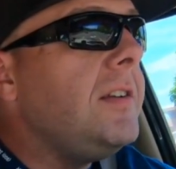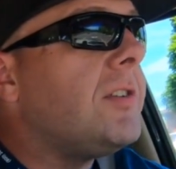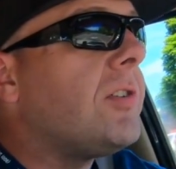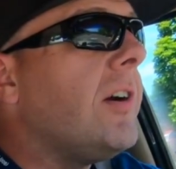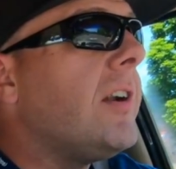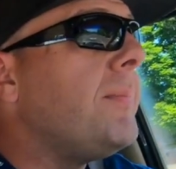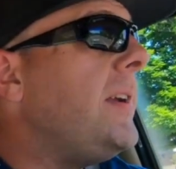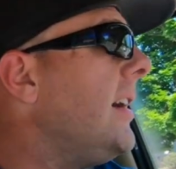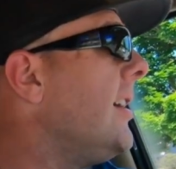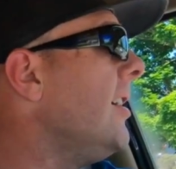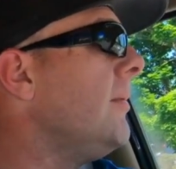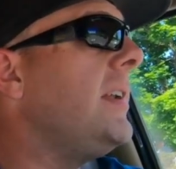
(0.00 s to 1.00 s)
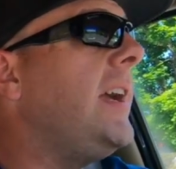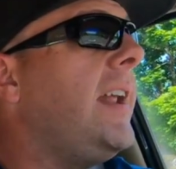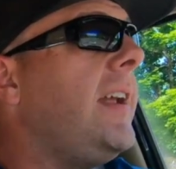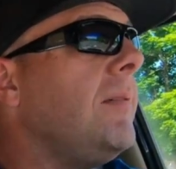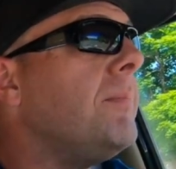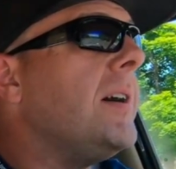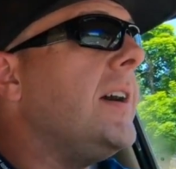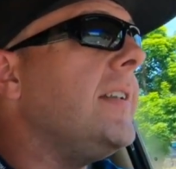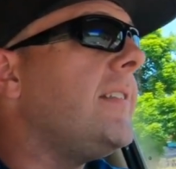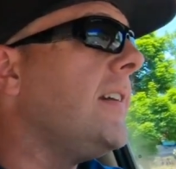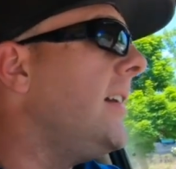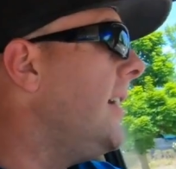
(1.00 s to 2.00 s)
you try to be accommodating,
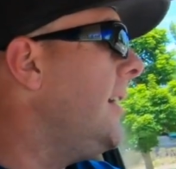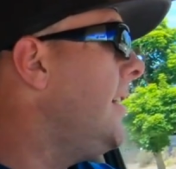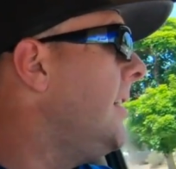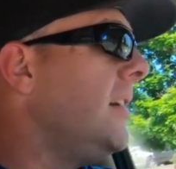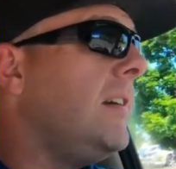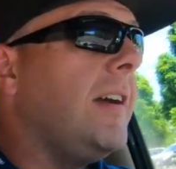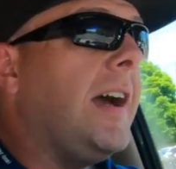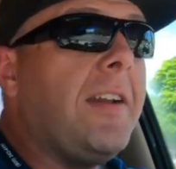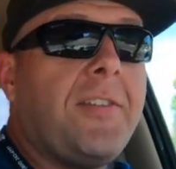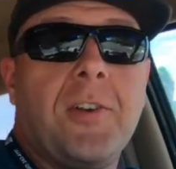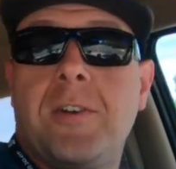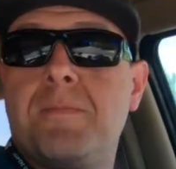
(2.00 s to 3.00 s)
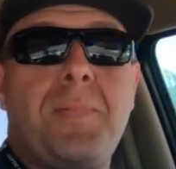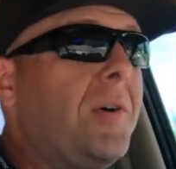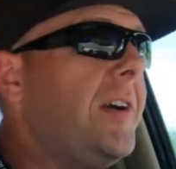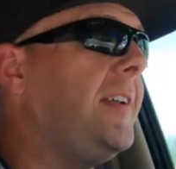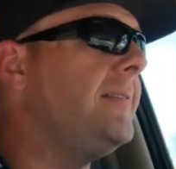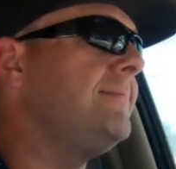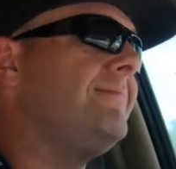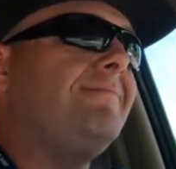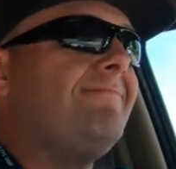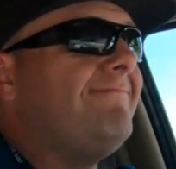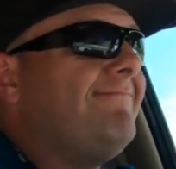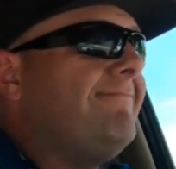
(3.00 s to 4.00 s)
but uh, at a certain point,
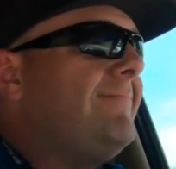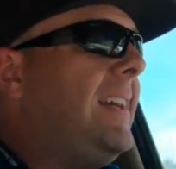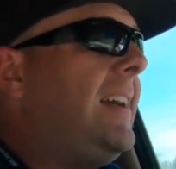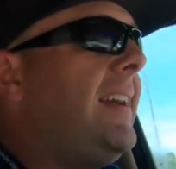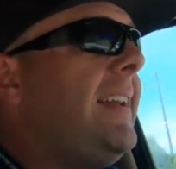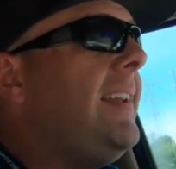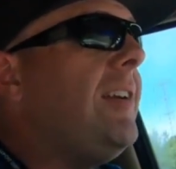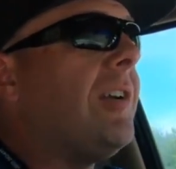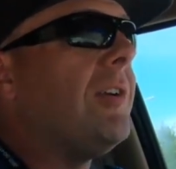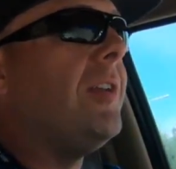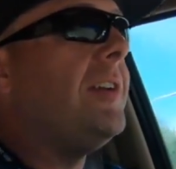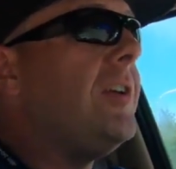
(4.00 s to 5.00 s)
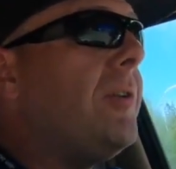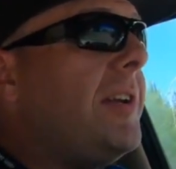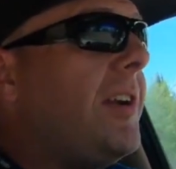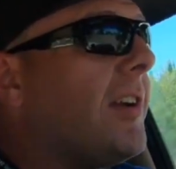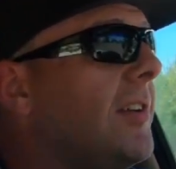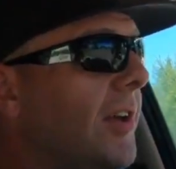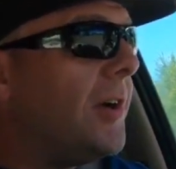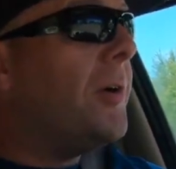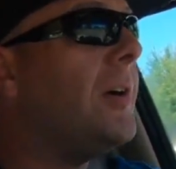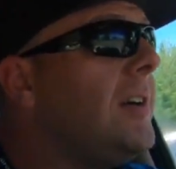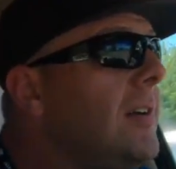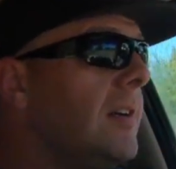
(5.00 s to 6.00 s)
you can only do what you can do.
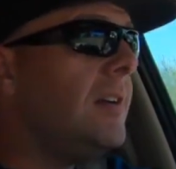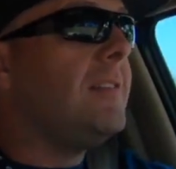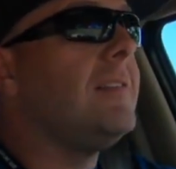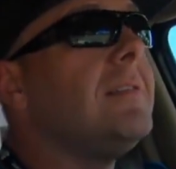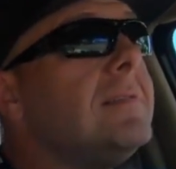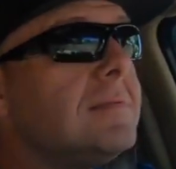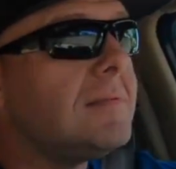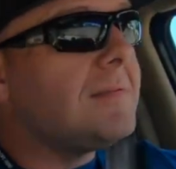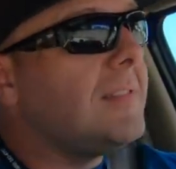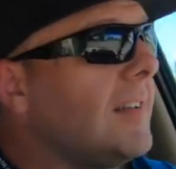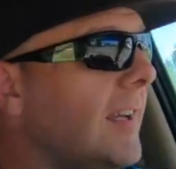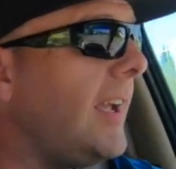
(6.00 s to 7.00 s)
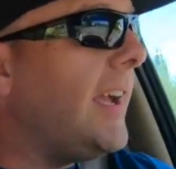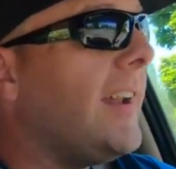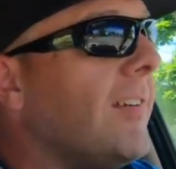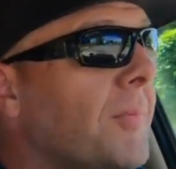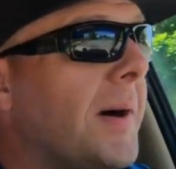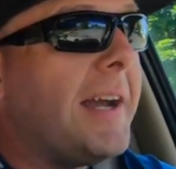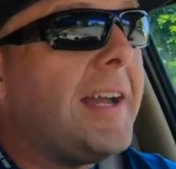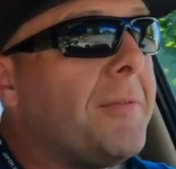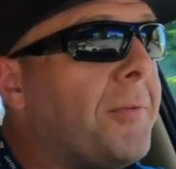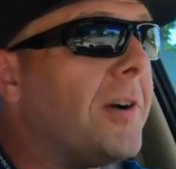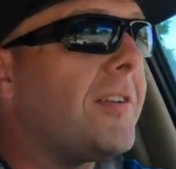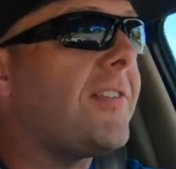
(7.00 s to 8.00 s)
And if my
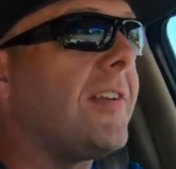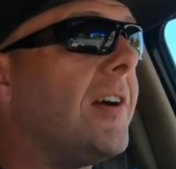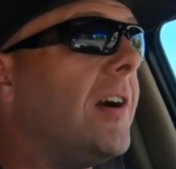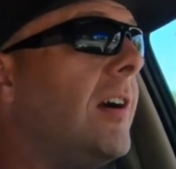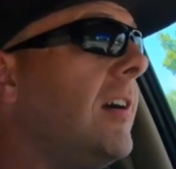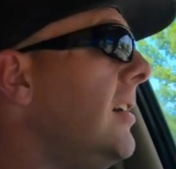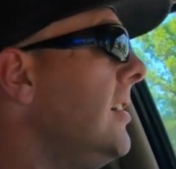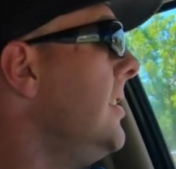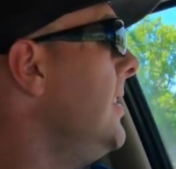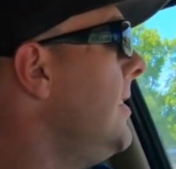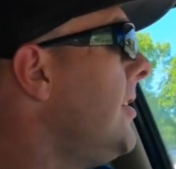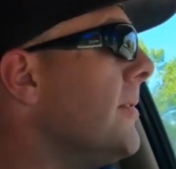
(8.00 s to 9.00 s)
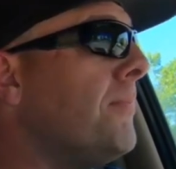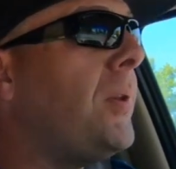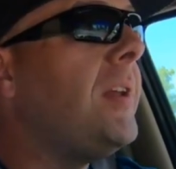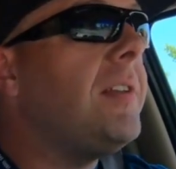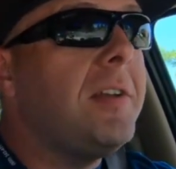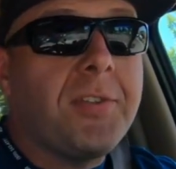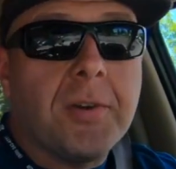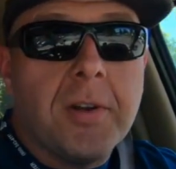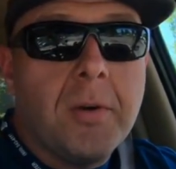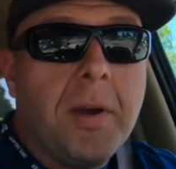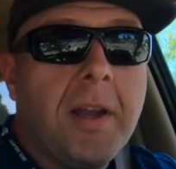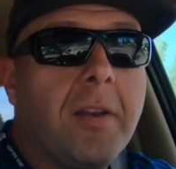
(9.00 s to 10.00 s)
efforts are completely
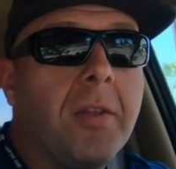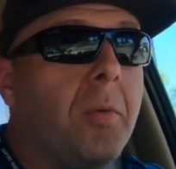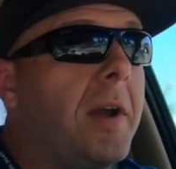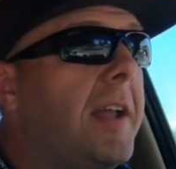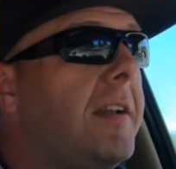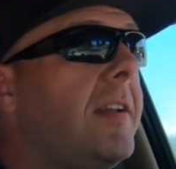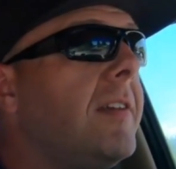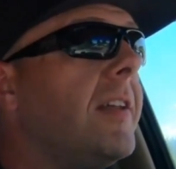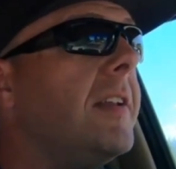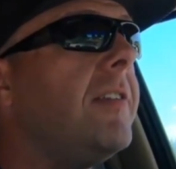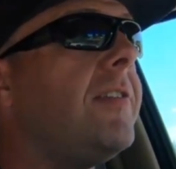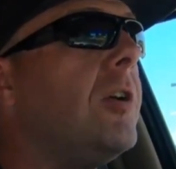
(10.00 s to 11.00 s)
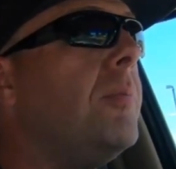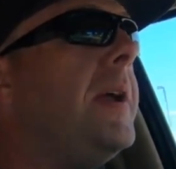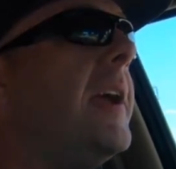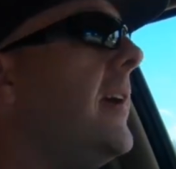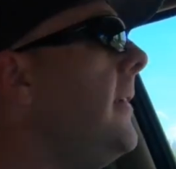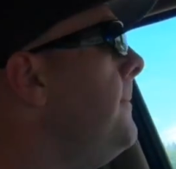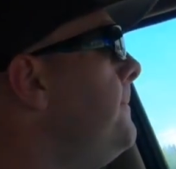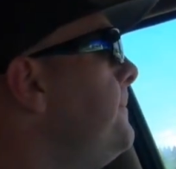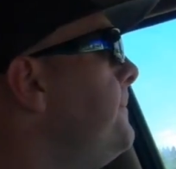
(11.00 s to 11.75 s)
thrown away to the wind, then so be it.